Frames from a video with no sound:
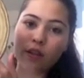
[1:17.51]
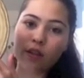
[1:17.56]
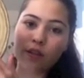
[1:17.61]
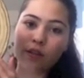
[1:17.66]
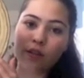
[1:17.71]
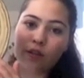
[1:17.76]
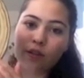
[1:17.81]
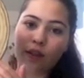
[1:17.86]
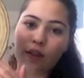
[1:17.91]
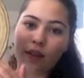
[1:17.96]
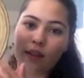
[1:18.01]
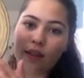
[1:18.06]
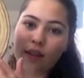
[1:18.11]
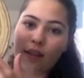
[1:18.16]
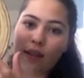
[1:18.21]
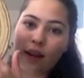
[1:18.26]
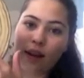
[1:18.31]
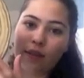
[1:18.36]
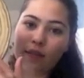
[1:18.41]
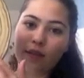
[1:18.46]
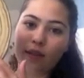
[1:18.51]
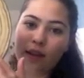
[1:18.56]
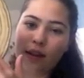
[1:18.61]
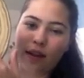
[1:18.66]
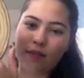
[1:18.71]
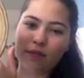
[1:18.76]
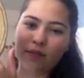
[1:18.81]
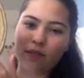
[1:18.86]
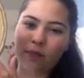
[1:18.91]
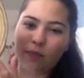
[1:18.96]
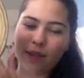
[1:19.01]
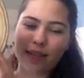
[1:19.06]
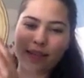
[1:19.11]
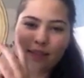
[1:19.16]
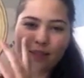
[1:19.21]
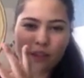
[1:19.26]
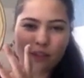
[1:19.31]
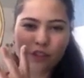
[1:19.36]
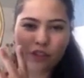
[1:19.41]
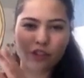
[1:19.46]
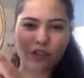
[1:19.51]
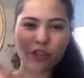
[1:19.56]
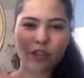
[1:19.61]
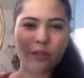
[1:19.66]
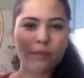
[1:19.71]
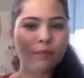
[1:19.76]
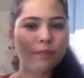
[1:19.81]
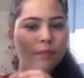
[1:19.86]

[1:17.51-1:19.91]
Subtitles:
so that it'd have some like texture.